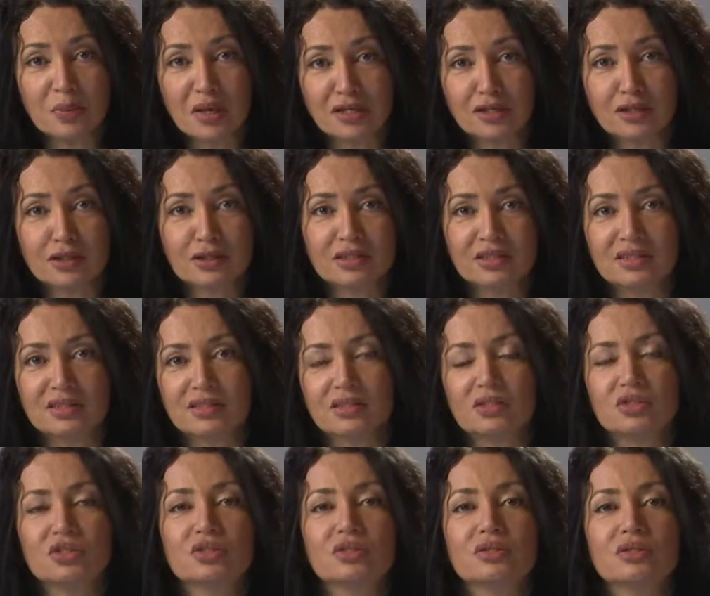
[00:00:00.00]
medical
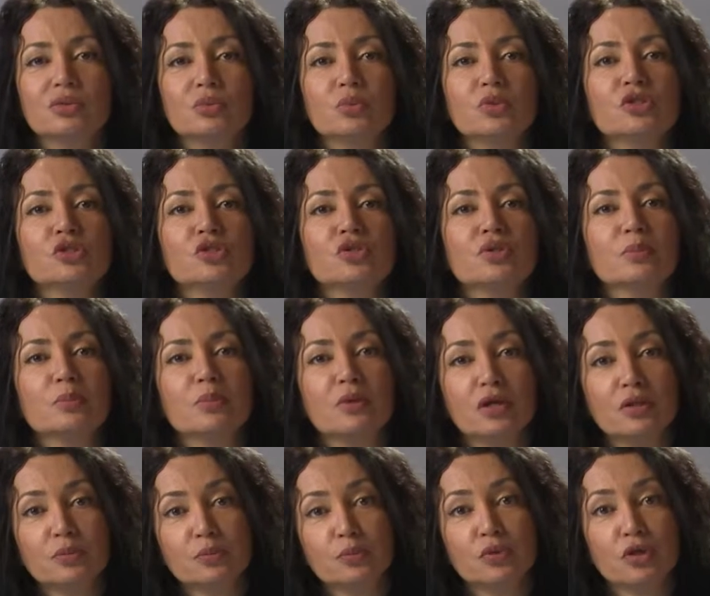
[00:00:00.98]
condition in which the
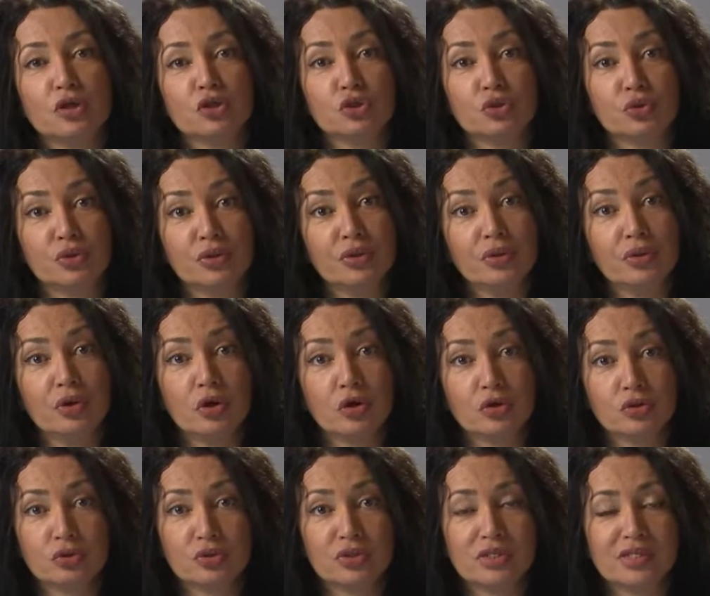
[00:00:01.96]
blood pressure in the
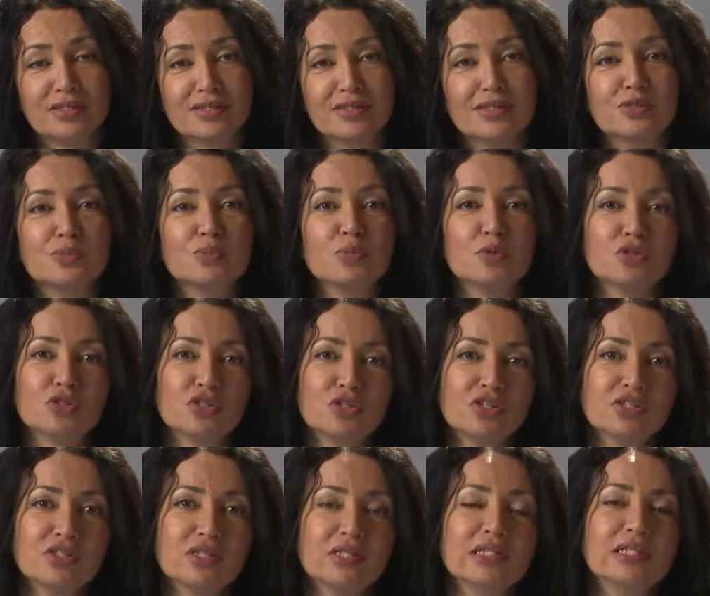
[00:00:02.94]
arteries is
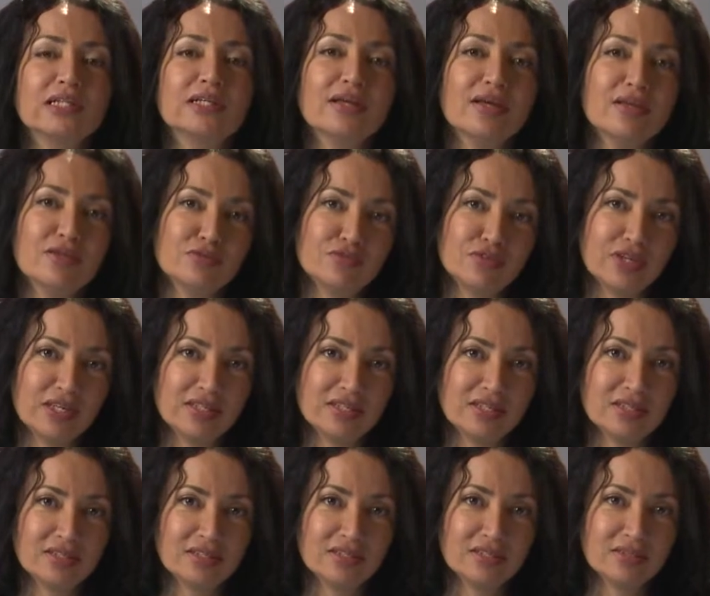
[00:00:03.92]
persistently
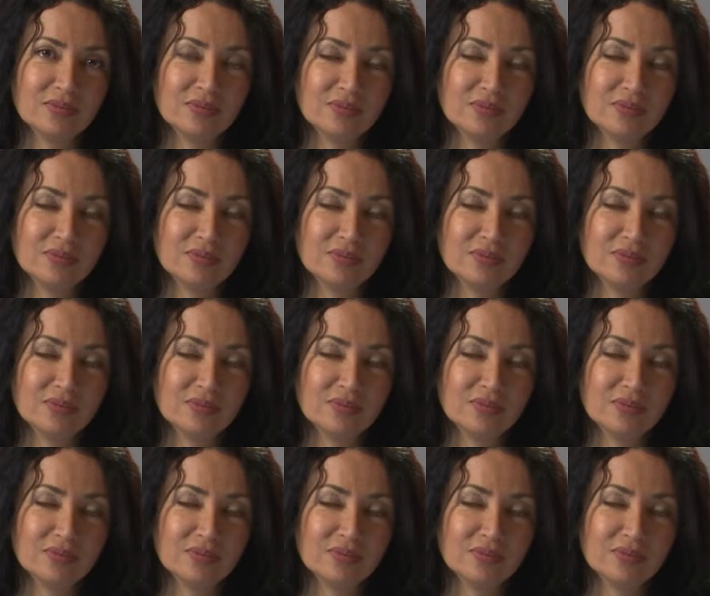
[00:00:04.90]
elevated.